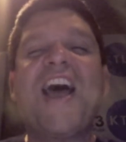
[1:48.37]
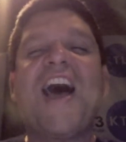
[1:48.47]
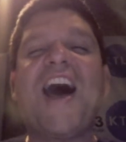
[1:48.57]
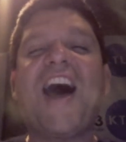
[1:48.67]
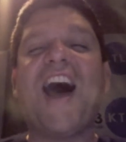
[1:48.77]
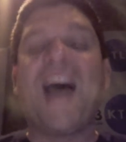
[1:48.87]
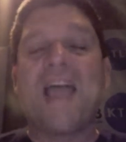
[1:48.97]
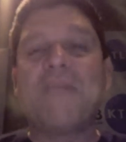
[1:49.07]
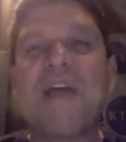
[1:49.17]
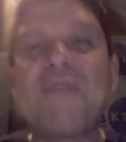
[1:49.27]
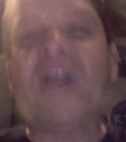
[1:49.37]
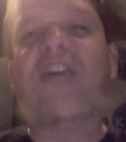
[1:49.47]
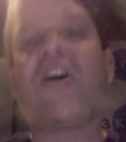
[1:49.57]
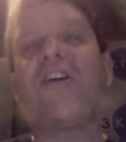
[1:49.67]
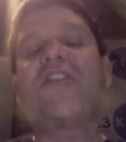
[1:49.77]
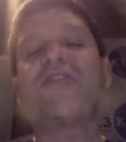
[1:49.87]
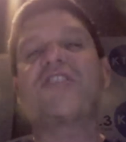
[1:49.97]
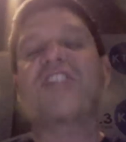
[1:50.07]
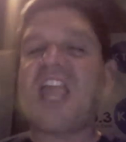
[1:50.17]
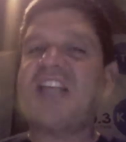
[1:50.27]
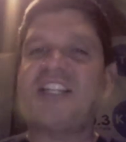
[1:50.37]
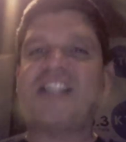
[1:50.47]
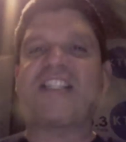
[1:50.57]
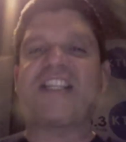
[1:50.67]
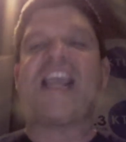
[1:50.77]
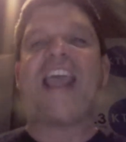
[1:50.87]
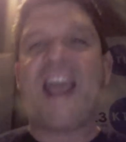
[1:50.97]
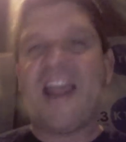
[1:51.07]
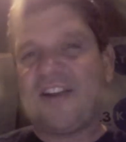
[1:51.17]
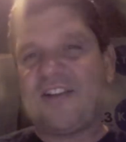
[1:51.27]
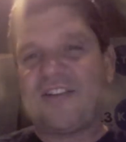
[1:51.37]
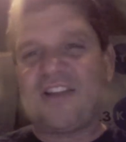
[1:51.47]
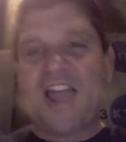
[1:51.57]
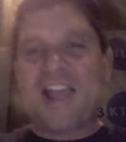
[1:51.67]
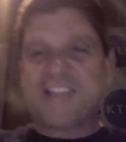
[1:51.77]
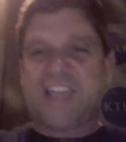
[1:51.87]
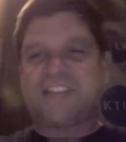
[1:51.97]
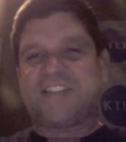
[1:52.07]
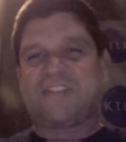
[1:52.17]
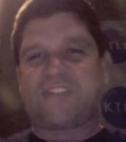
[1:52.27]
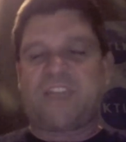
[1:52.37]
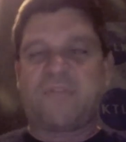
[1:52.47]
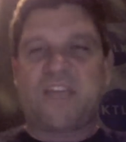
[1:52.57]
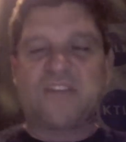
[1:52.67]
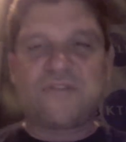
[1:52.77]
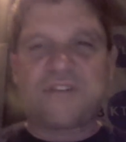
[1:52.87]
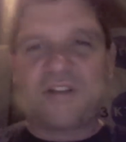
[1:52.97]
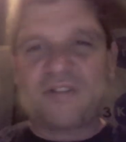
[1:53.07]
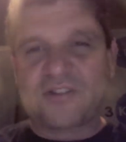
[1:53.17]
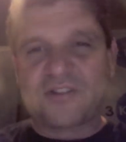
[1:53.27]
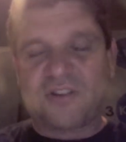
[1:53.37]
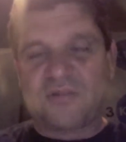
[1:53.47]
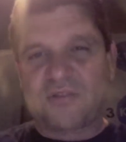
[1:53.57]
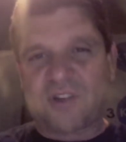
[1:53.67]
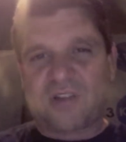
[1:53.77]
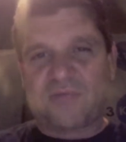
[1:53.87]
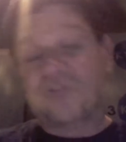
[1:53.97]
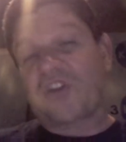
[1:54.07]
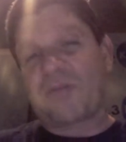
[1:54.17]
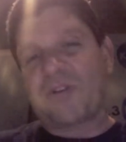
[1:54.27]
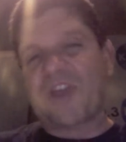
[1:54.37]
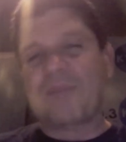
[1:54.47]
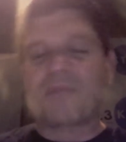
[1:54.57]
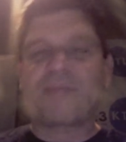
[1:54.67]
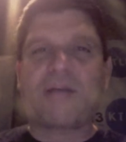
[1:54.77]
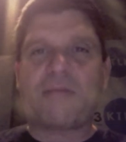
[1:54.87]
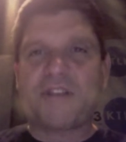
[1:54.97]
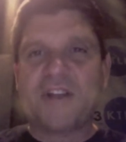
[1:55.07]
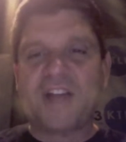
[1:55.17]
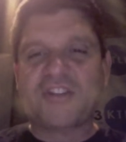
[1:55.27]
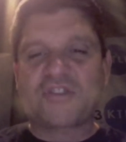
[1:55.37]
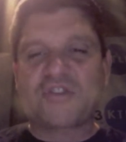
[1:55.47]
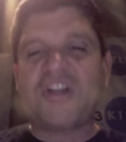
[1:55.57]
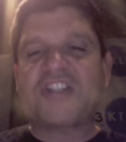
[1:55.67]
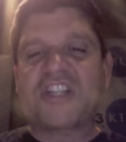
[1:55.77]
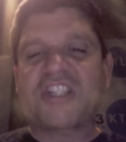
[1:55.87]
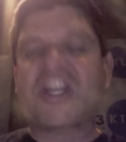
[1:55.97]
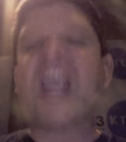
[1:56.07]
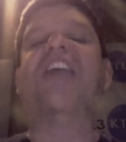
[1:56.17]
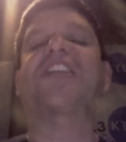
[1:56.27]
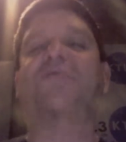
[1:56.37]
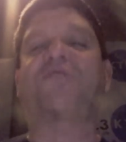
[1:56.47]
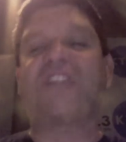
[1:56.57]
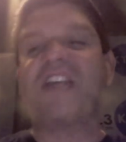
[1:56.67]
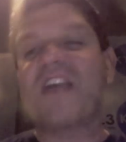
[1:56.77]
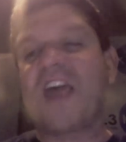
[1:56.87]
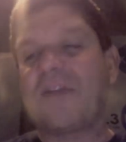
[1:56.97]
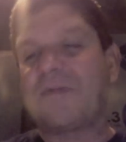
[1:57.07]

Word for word: Uh, and by the way, our call letters KTCN, not KTLK. We got new call letters, so we'll talk, we'll talk about that, but probably not. So join us at 6. We'll see you then.